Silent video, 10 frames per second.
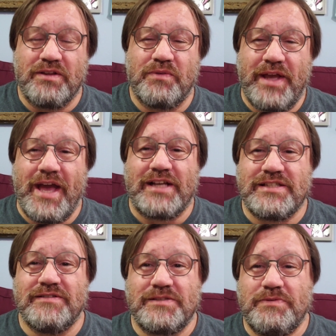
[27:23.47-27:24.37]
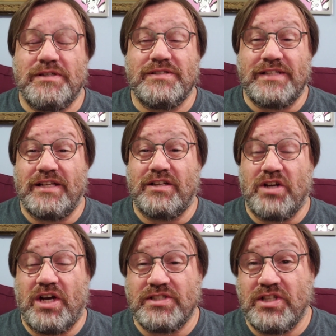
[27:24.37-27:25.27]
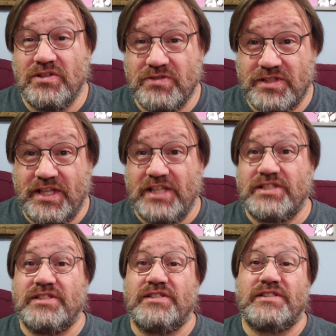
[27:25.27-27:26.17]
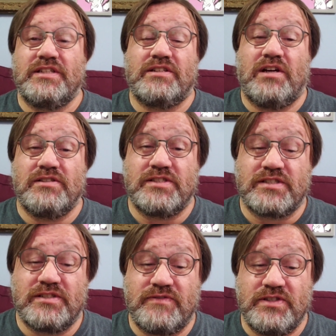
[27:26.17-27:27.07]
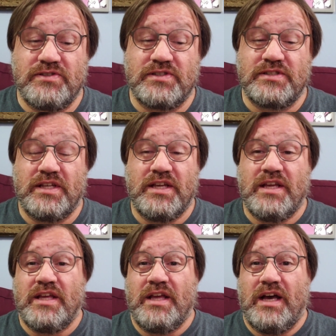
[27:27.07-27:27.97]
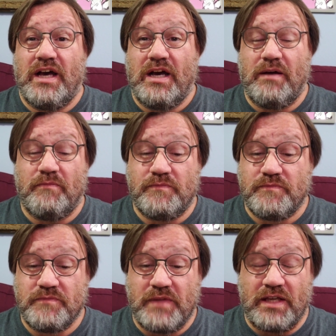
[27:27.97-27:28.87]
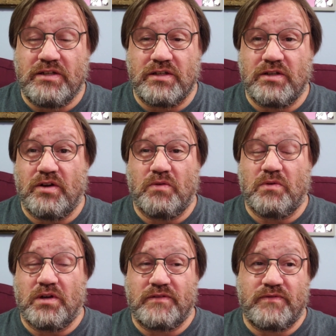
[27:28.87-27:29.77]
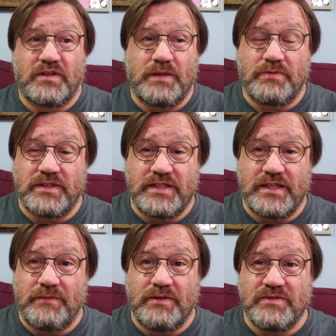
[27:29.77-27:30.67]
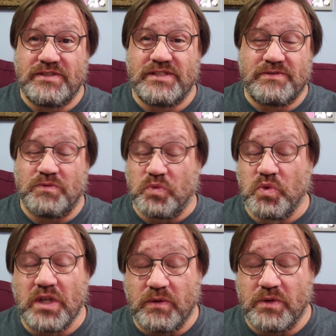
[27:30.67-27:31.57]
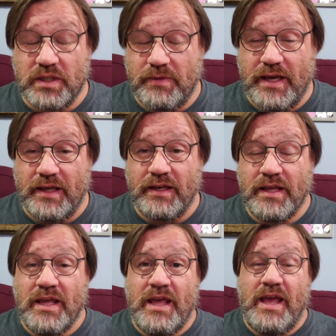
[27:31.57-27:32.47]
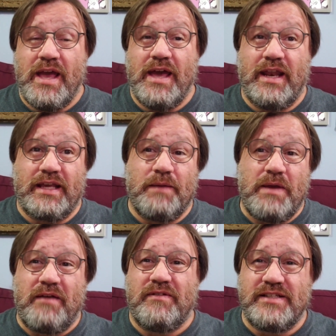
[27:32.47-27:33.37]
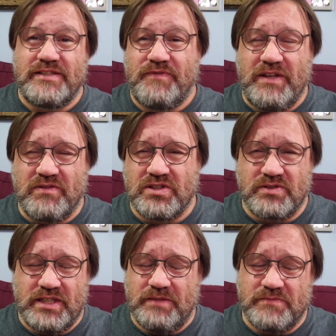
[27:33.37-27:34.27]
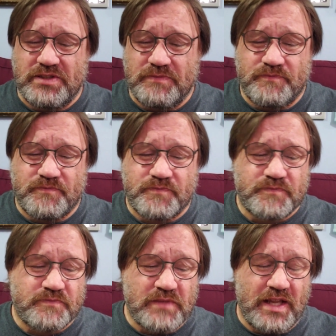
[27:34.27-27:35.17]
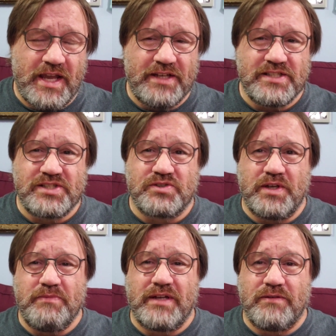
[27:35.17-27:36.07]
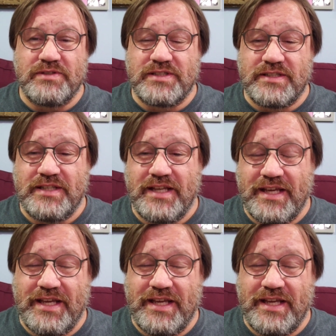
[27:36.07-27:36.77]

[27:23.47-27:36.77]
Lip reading: reaction of this pills that cause hallucinations, it causes confusion. I couldn't go to work for a couple of days. I mean, it was just really, really bad. And I kept having these fever dreams. And I had this dream that I was in